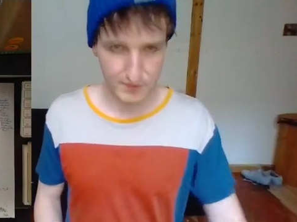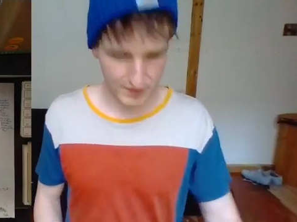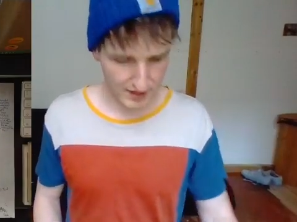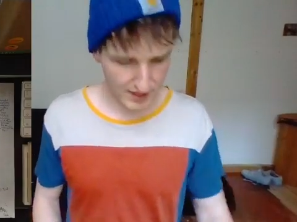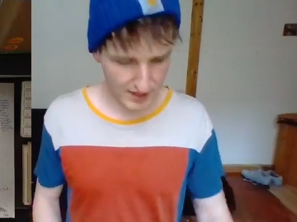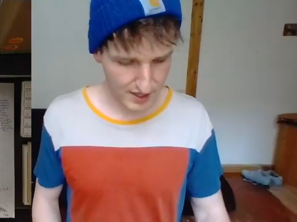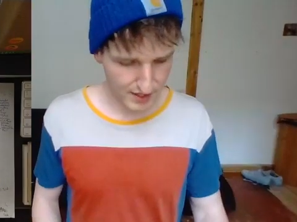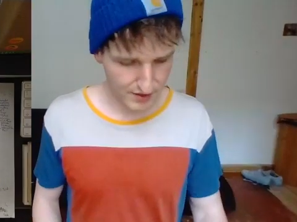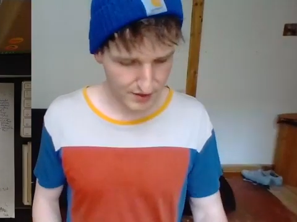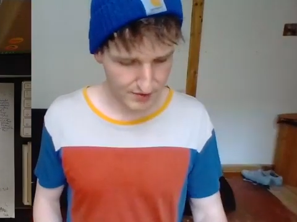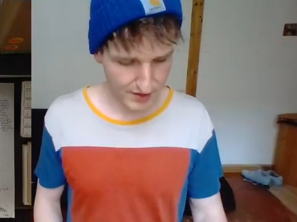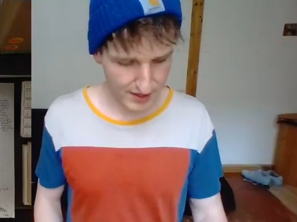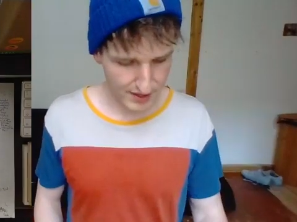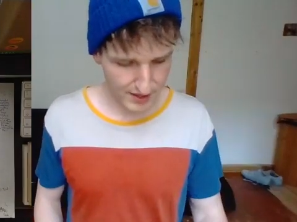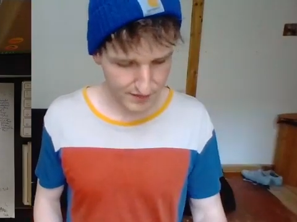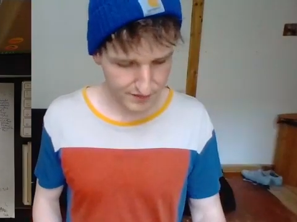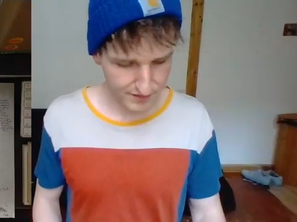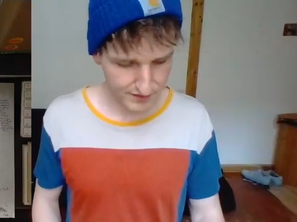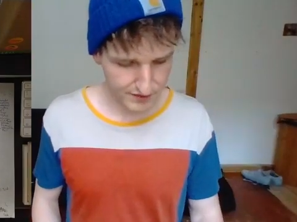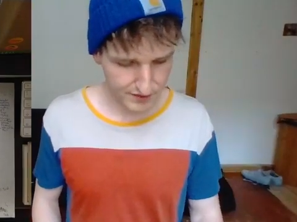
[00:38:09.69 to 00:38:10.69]
I
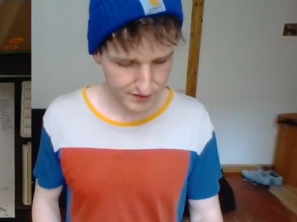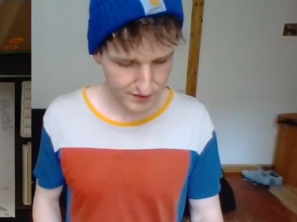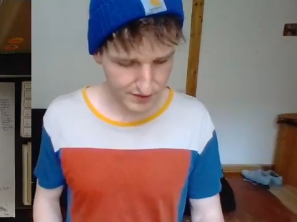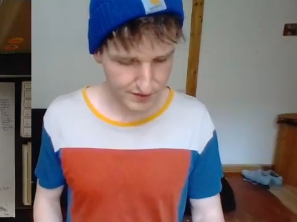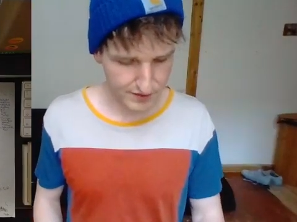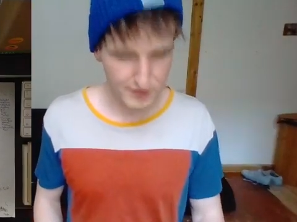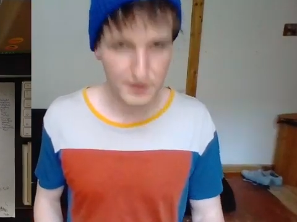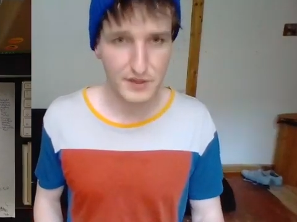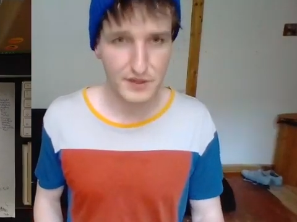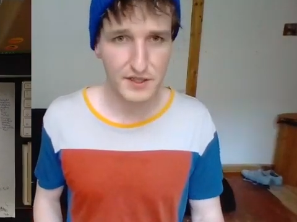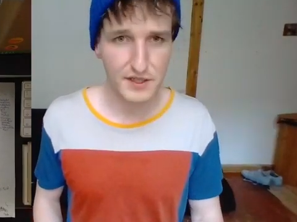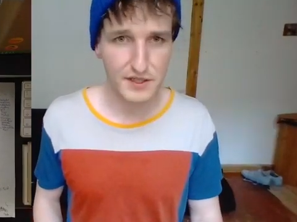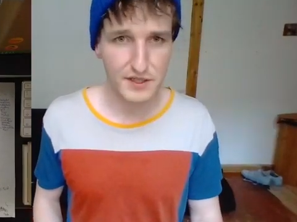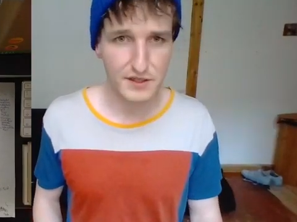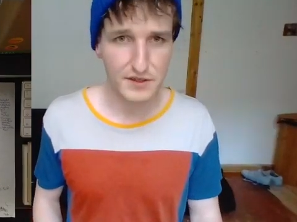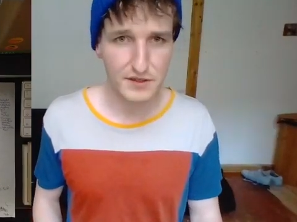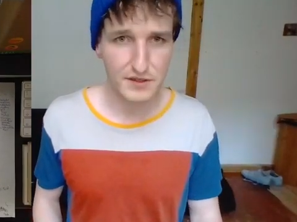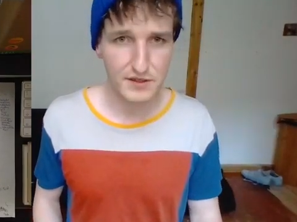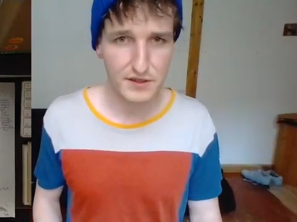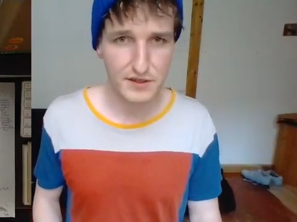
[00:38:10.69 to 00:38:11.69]
arrived
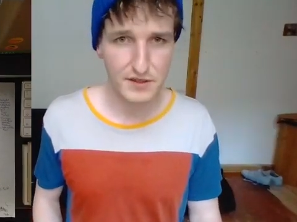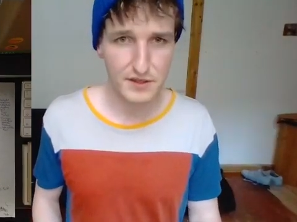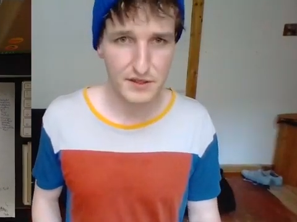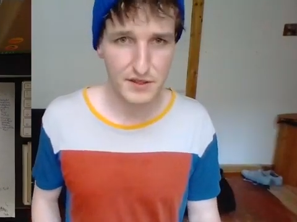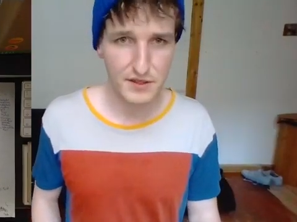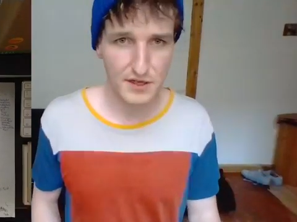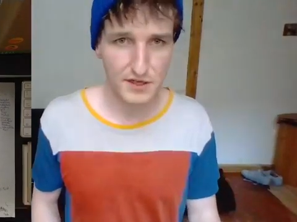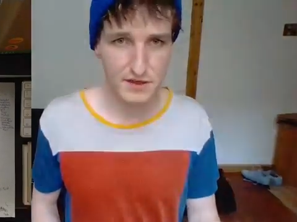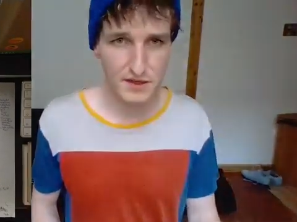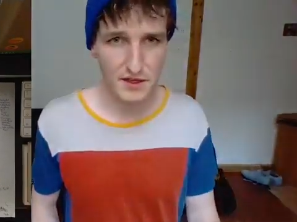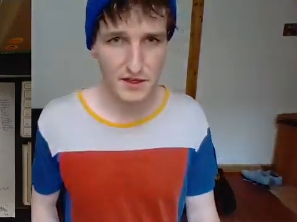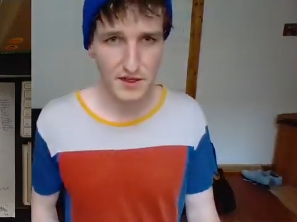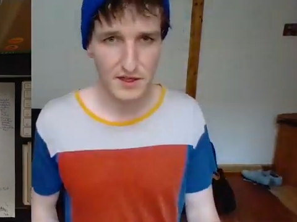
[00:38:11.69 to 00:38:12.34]
here. Yeah.